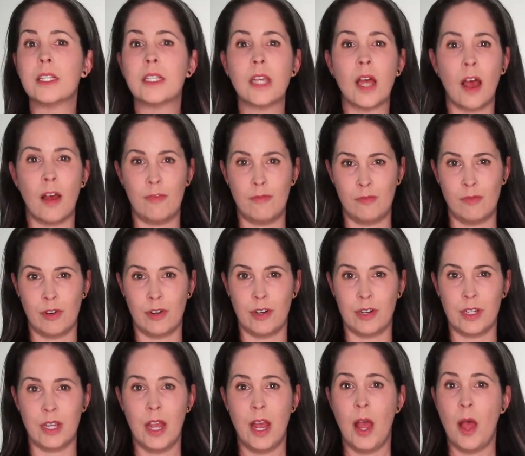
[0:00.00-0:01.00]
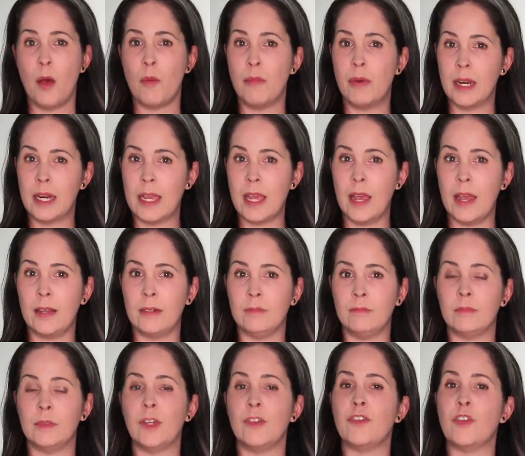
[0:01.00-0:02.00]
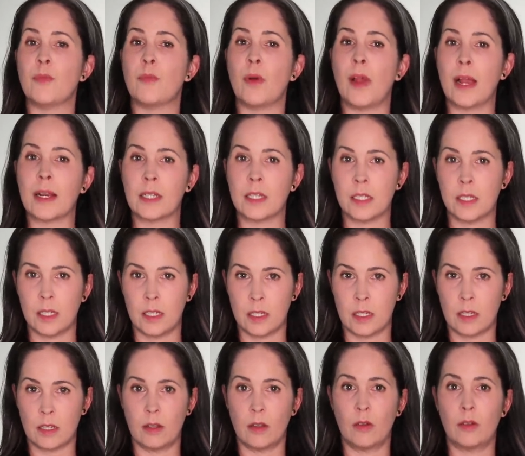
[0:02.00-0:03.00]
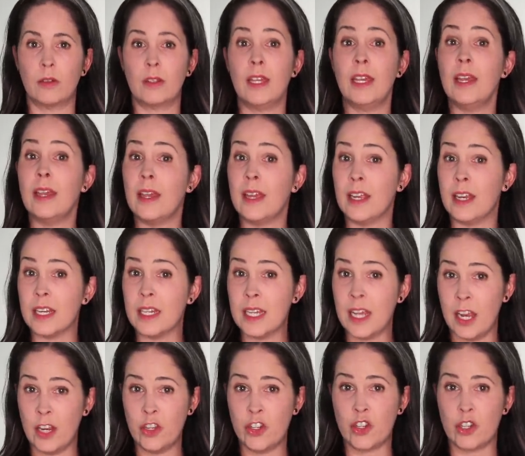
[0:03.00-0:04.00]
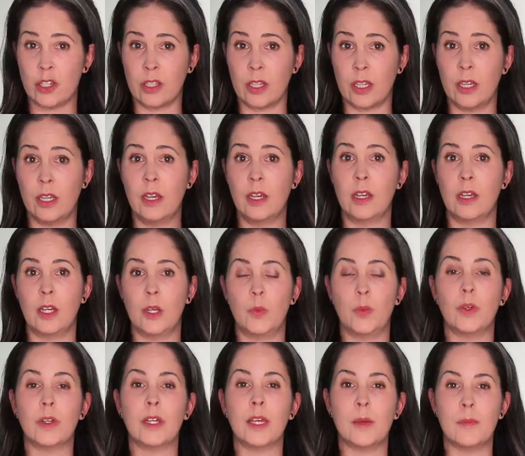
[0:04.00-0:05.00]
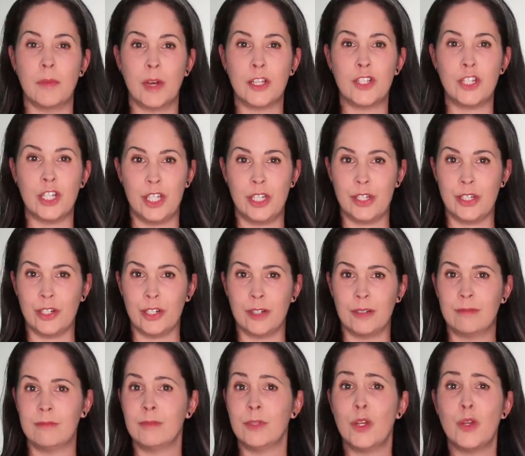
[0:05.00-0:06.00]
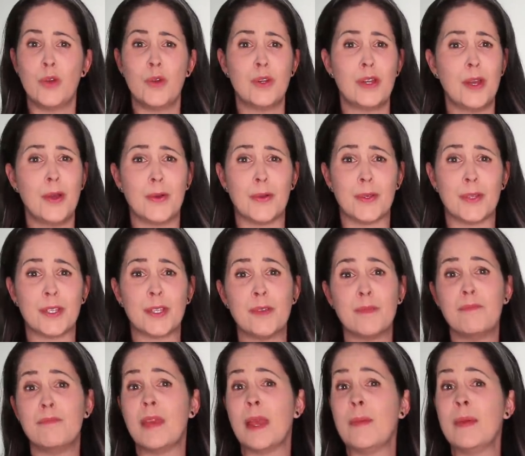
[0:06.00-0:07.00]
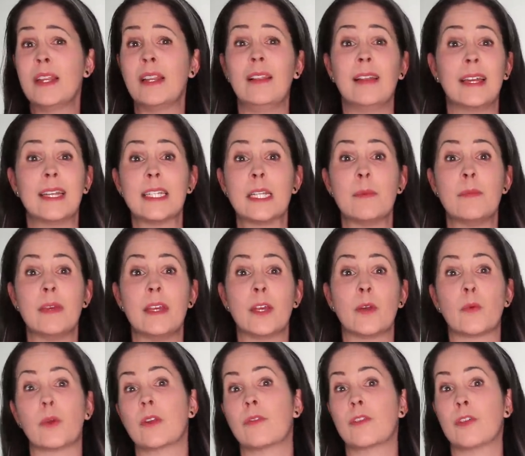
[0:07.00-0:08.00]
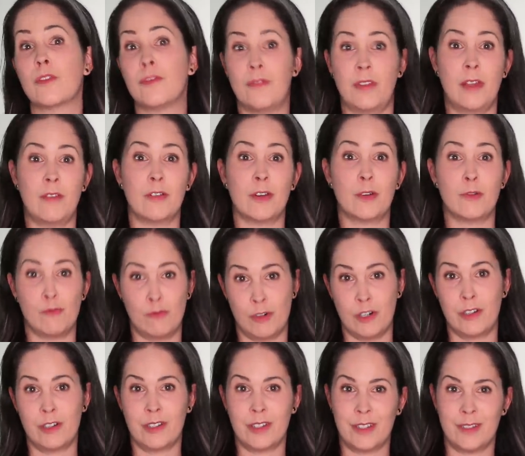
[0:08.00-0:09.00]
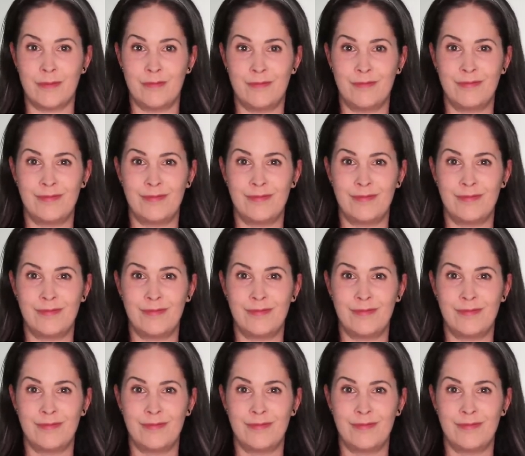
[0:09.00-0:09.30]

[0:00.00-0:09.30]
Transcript: tough word. But again, if you practice it slowly, intentionally, it will get much easier. Who knows? Maybe it'll end up being one of your favorite words.